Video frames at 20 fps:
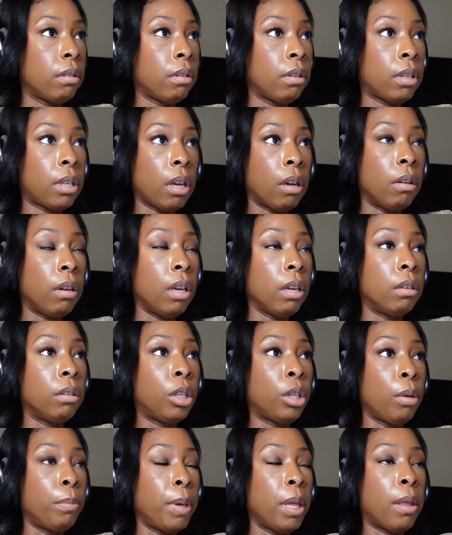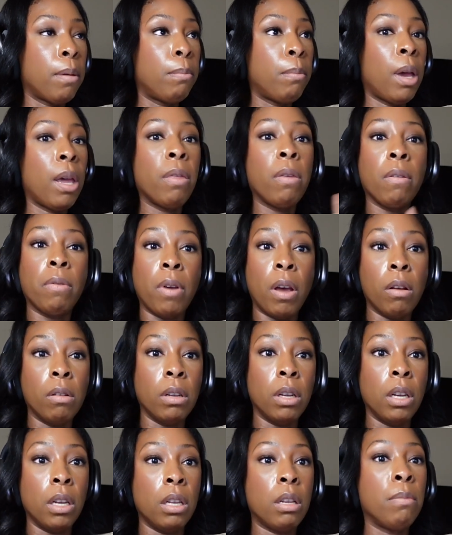so it'll show me the month if I
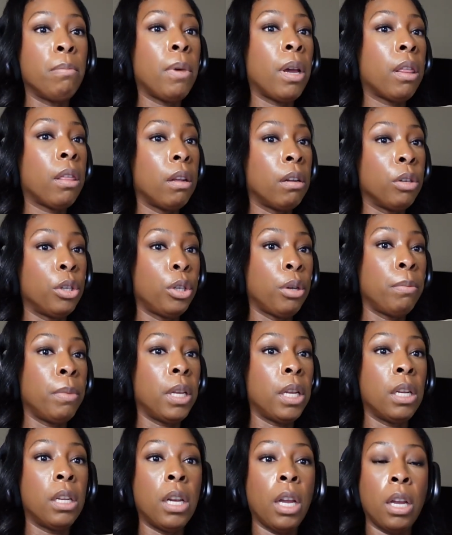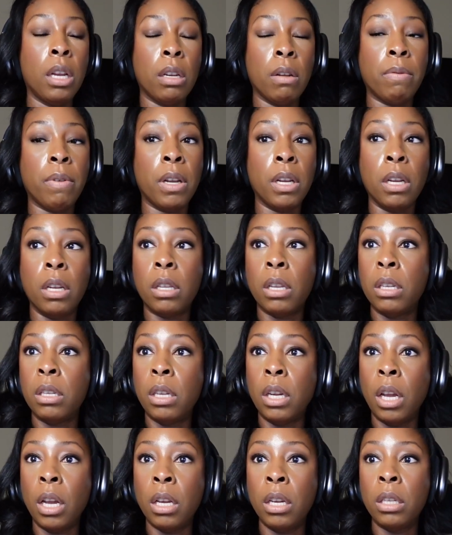only need the month it'll show me the date if I need the
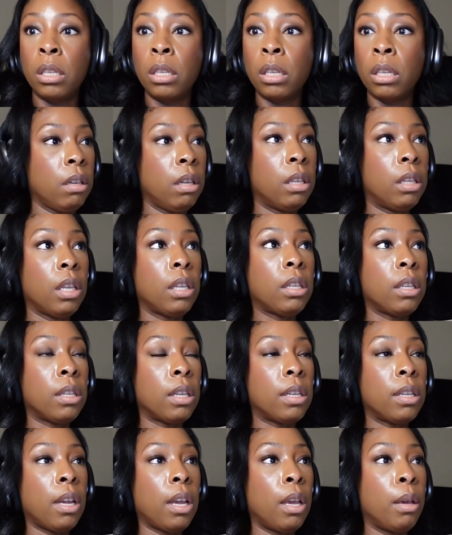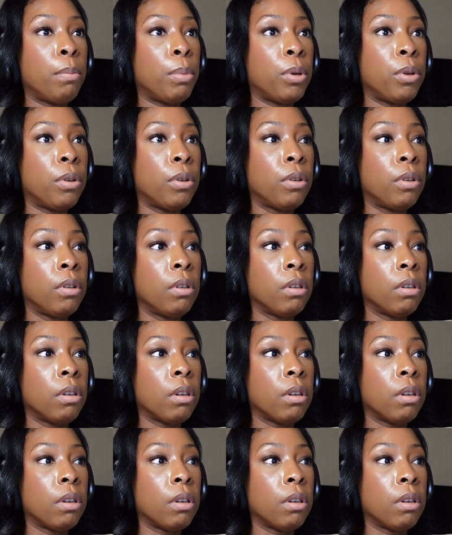date because this is a table